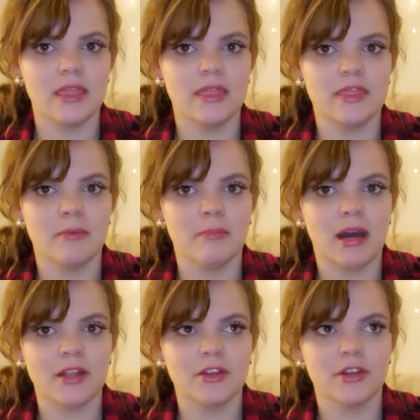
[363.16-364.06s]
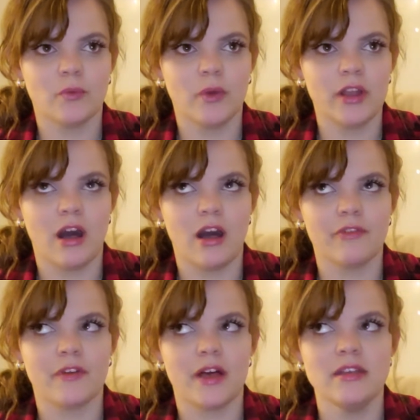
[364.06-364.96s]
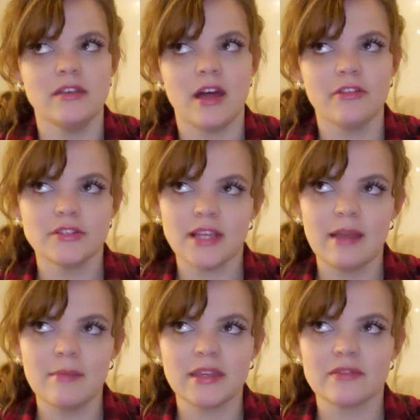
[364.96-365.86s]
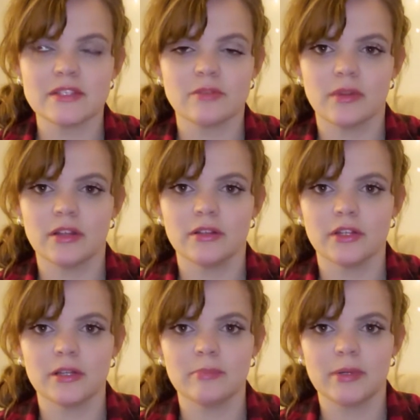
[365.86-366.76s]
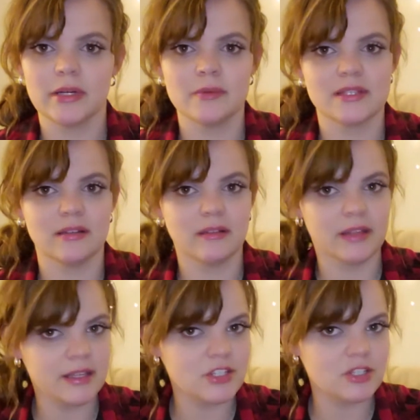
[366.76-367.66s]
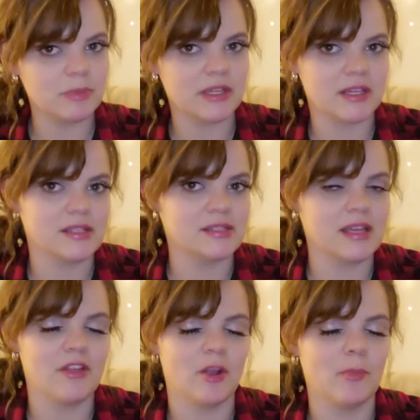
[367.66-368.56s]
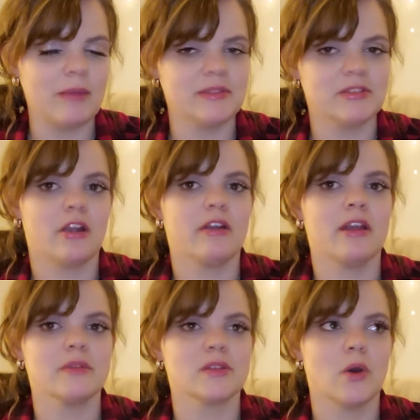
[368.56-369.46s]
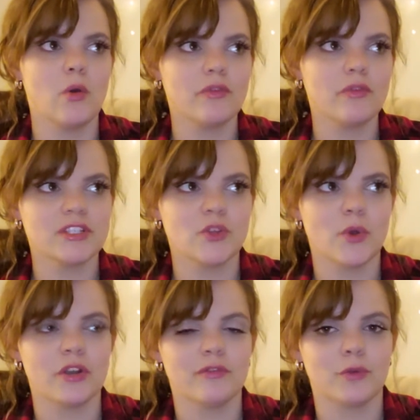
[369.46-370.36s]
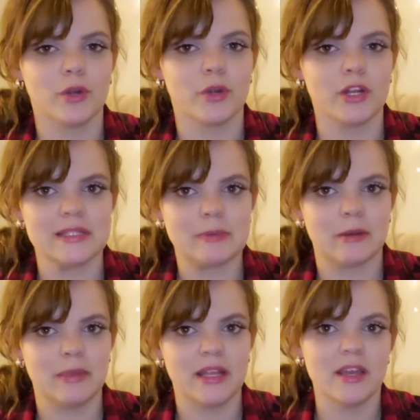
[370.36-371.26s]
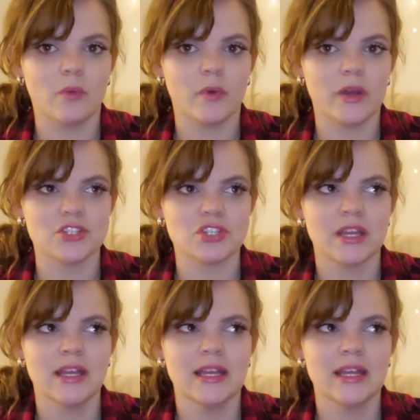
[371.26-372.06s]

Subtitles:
the monitor went off another time and gave us a red alert, but it was a glitch because it said that our baby's heart rate was over 240 beats per minute, which